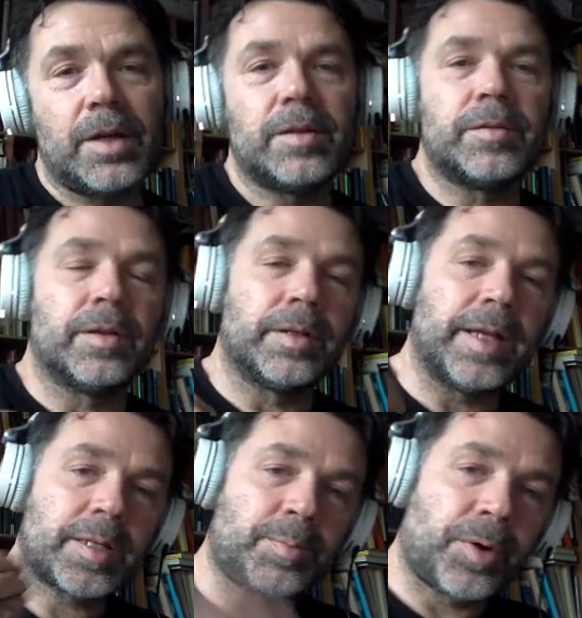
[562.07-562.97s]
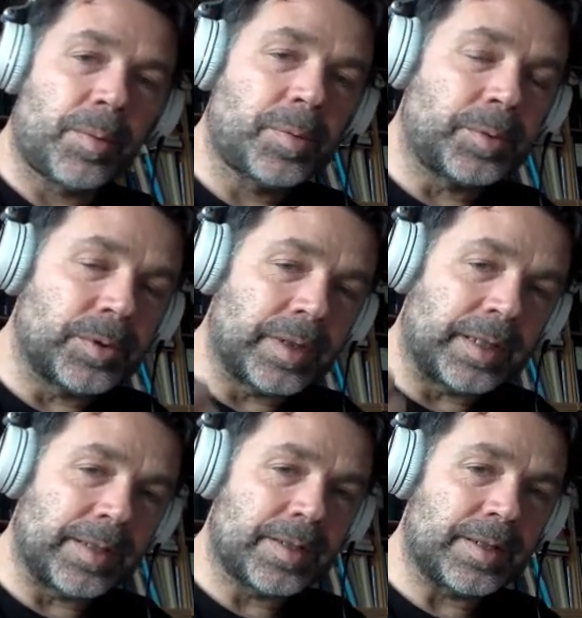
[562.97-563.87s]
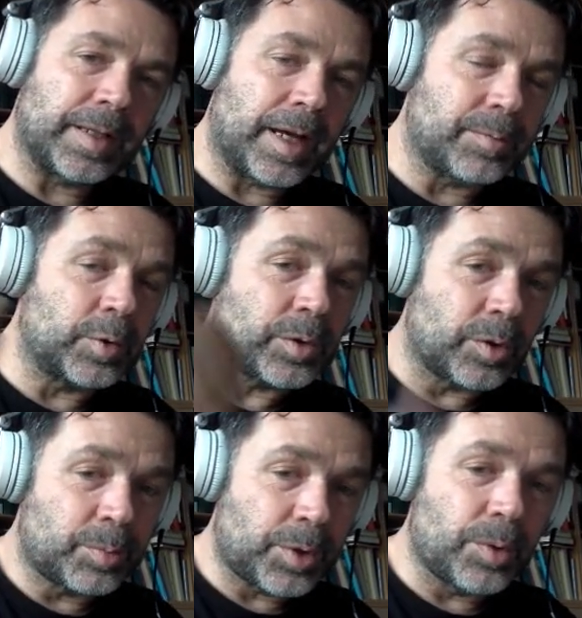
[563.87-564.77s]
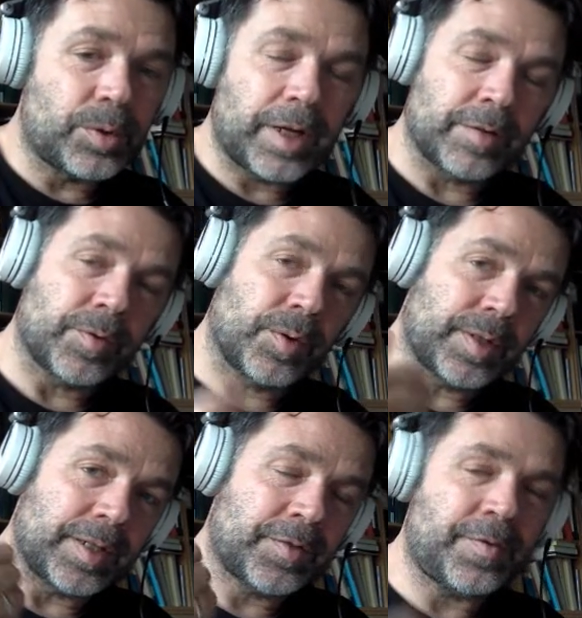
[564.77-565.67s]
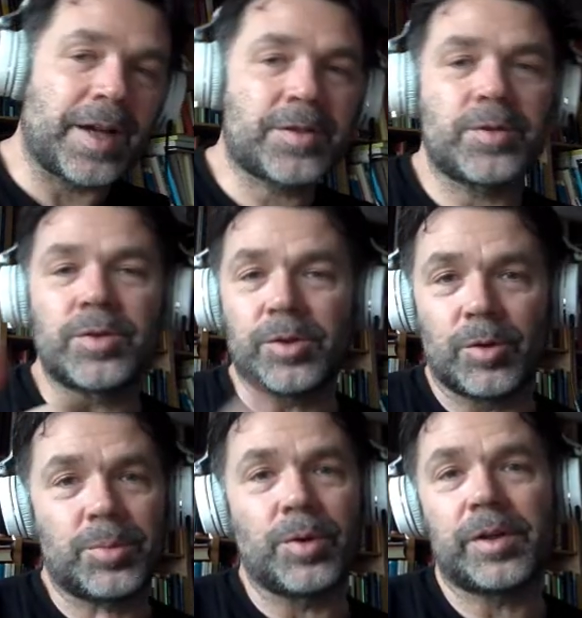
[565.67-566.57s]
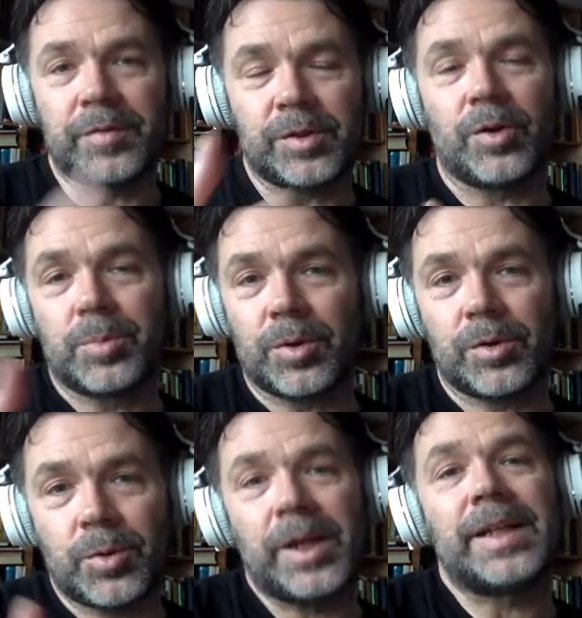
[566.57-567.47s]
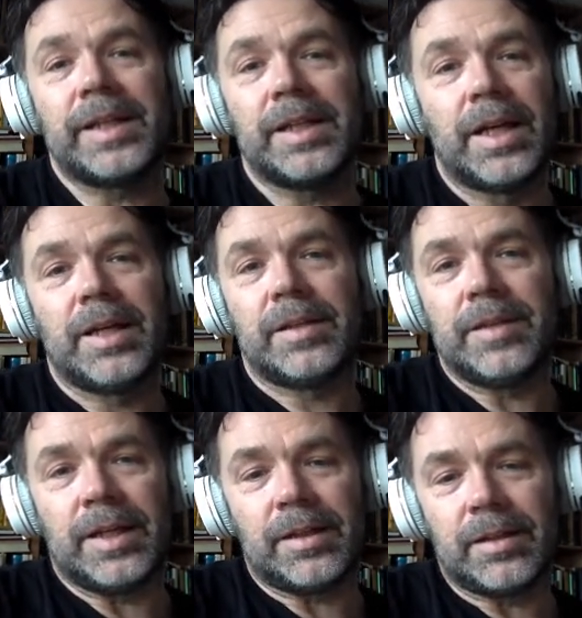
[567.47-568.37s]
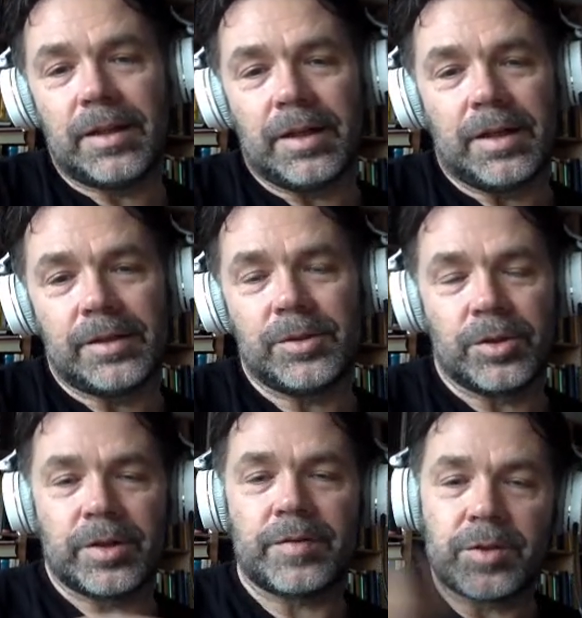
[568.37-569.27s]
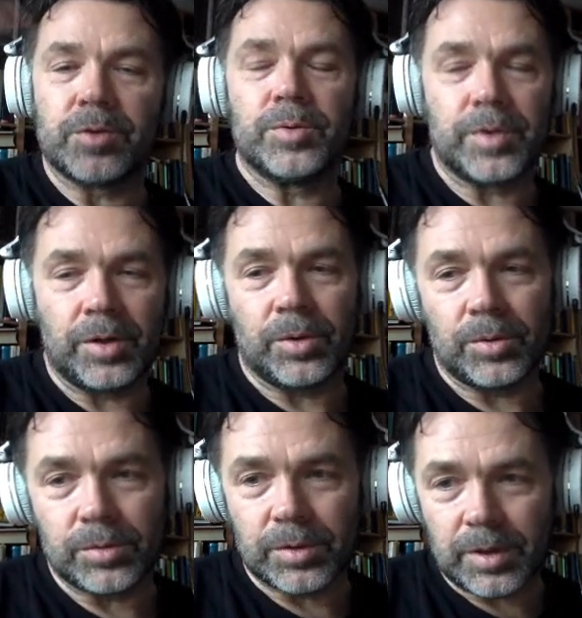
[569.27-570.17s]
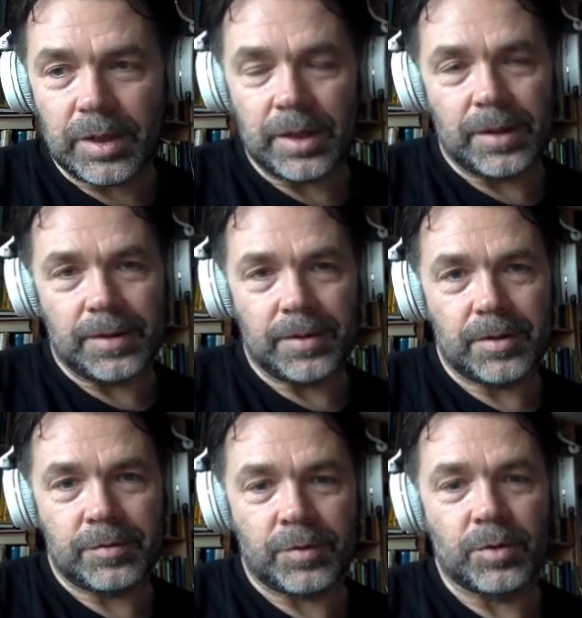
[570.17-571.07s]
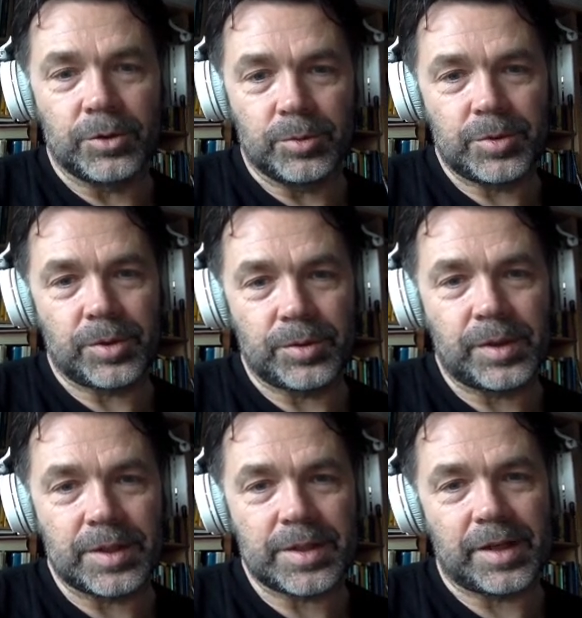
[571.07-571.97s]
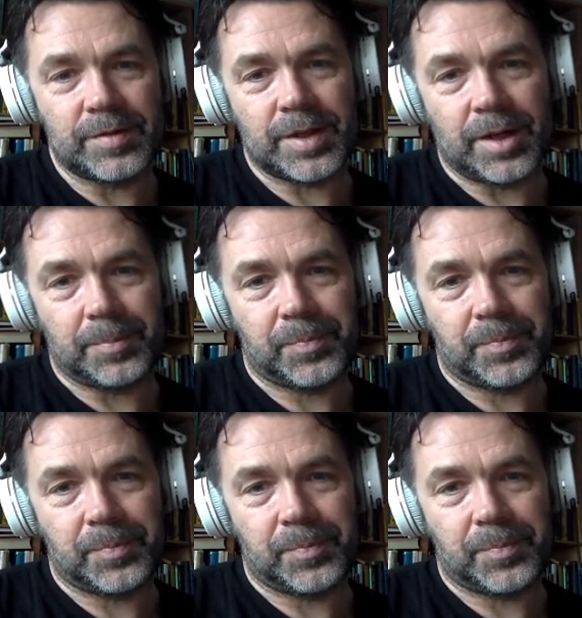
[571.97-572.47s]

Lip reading: the less probable it is that I will go broke. And of course, it's faster to go broke. If you go broke quickly, then you don't have to do the whole for loop, so you can save time.